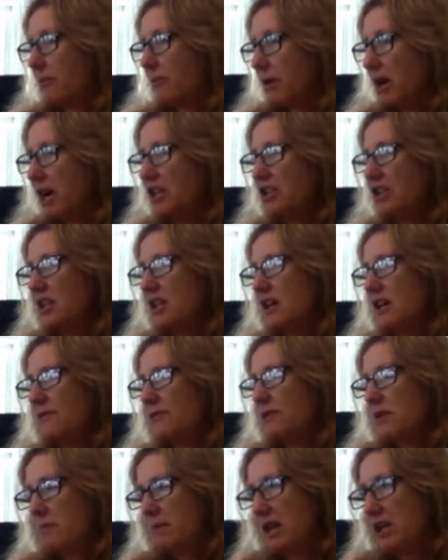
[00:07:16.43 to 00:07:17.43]
Branching out
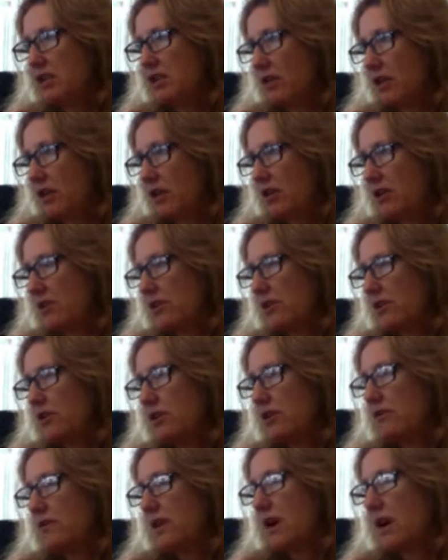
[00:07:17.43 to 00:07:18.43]
from the major arteries,
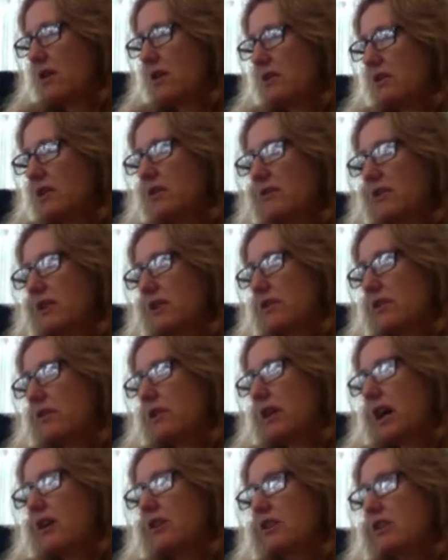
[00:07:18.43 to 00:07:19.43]
you have the
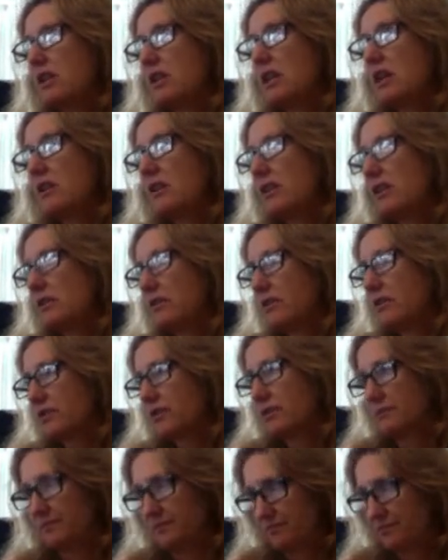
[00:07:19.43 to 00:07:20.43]

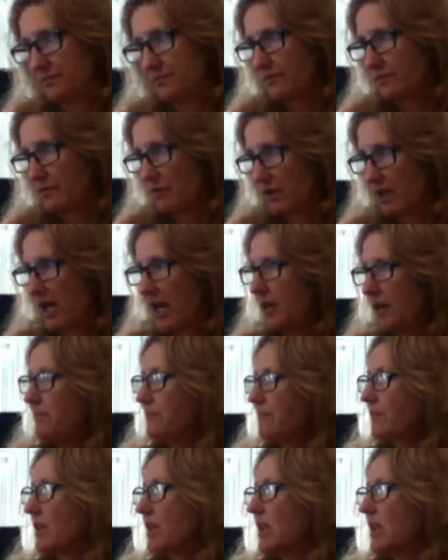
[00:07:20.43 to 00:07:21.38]
arterioles, okay?